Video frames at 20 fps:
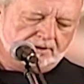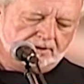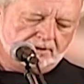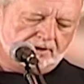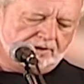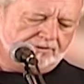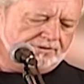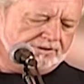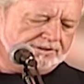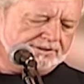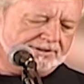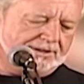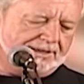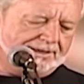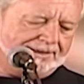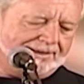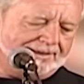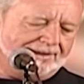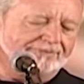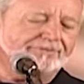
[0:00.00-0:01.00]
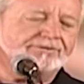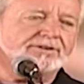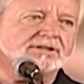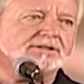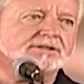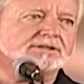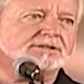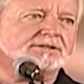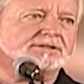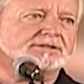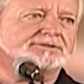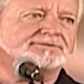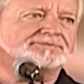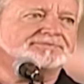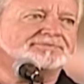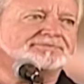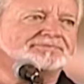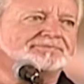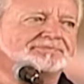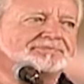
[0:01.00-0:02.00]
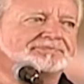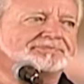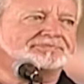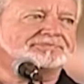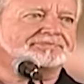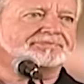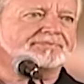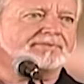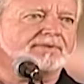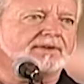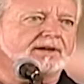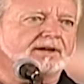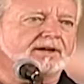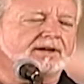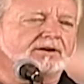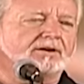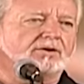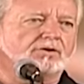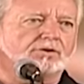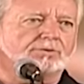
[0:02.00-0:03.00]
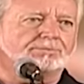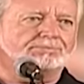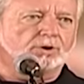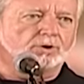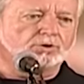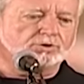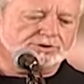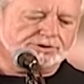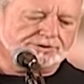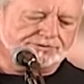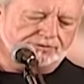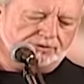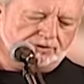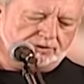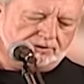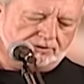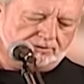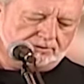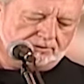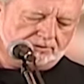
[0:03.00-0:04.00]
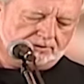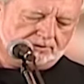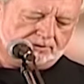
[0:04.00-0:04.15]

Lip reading: Love is not envious or boastful